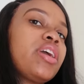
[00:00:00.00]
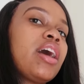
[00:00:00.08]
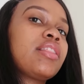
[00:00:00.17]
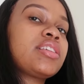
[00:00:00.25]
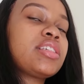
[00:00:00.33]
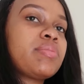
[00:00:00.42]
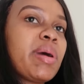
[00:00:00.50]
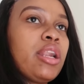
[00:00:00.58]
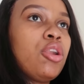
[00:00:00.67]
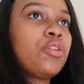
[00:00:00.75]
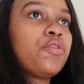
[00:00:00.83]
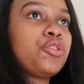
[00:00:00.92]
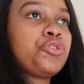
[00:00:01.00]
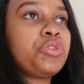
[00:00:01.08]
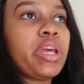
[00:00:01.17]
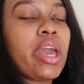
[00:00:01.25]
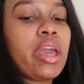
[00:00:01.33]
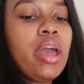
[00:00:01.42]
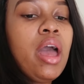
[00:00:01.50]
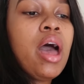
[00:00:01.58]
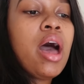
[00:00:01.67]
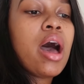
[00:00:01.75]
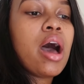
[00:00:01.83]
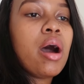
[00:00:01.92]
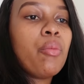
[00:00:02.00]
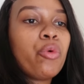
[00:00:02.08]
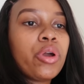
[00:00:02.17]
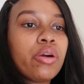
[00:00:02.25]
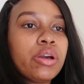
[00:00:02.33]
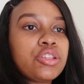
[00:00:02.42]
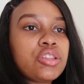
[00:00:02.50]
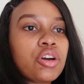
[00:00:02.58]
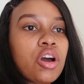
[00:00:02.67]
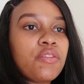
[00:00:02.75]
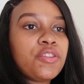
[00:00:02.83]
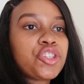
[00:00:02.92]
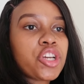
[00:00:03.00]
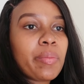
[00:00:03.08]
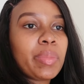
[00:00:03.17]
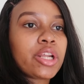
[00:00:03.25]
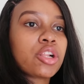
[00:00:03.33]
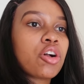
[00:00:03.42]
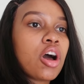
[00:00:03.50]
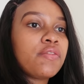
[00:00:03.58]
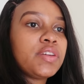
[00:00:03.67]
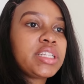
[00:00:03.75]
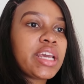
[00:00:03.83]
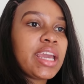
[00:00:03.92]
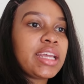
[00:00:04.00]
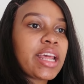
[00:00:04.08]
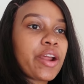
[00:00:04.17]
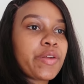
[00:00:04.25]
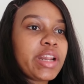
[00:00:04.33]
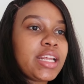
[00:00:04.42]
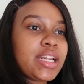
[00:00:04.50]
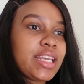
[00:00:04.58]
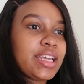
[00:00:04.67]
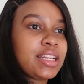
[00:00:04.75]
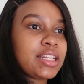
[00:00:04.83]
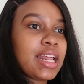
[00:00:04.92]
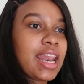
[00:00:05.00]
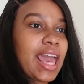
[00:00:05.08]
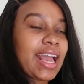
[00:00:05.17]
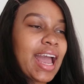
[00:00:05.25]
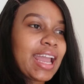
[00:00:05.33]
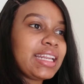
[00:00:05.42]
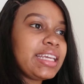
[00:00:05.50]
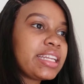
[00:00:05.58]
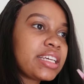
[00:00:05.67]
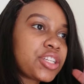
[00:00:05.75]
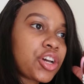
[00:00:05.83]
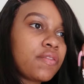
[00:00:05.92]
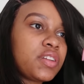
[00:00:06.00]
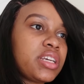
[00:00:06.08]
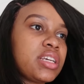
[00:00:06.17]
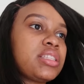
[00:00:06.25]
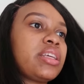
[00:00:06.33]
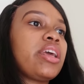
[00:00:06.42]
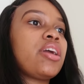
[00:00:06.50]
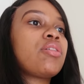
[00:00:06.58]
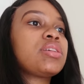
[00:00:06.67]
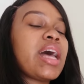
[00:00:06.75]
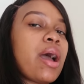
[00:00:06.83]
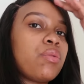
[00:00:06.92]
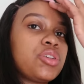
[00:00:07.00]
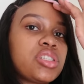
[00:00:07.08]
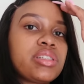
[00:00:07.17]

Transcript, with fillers: yeah this is my look for today um, we're going to the coffee shop little coffee date i really need like i needed after yesterday because i was